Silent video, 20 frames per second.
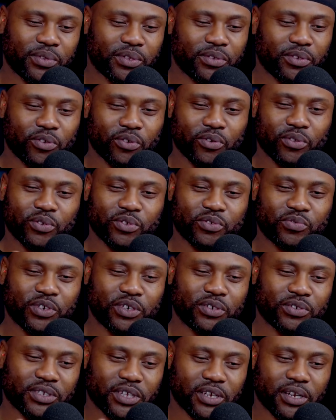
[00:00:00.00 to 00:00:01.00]
You know those
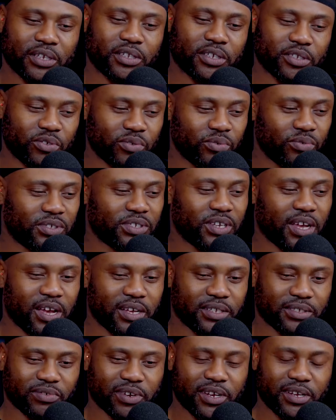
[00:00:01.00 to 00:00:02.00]
radios that had the two
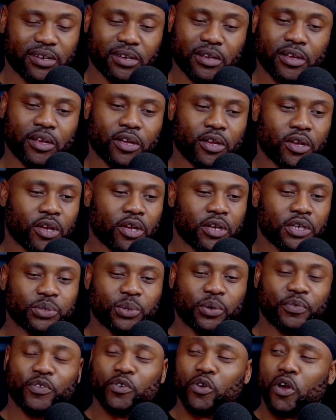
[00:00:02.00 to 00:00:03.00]
sides, right? So
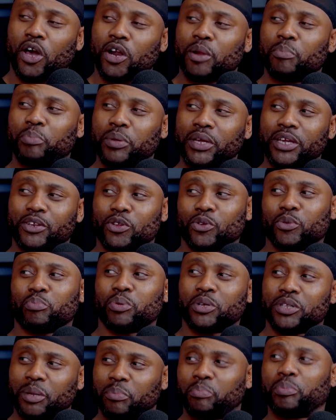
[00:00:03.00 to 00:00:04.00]
if you got a beat, you'd put
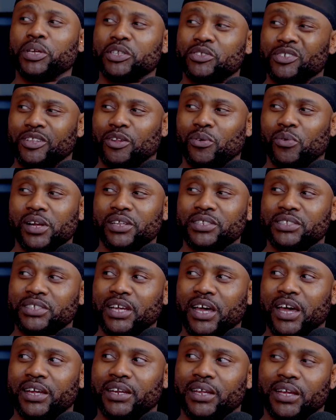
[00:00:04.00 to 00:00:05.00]
the beat on the one
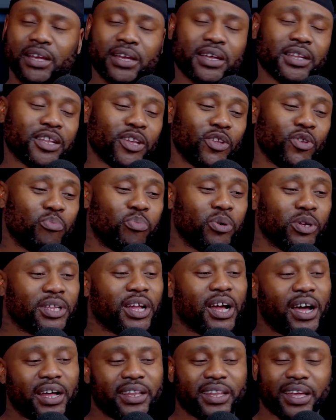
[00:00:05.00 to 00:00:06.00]
side, and you put the
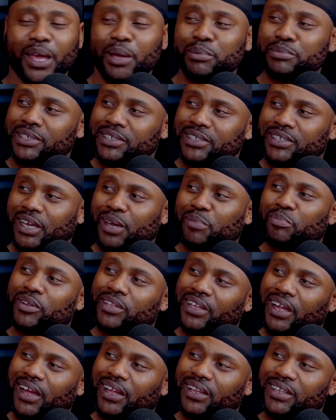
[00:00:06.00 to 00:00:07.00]
other empty tape on the
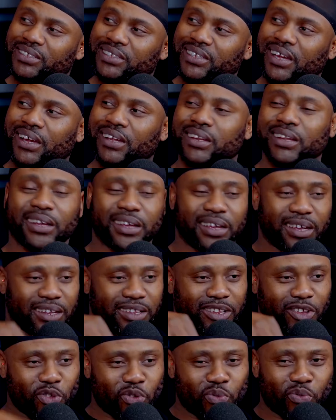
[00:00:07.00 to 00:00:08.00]
other side, then
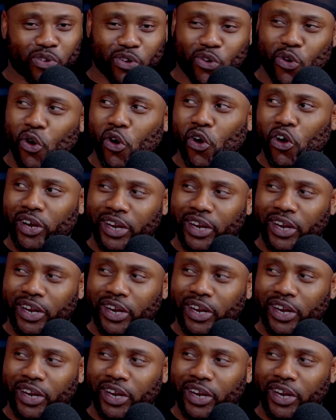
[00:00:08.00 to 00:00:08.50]
you'd record.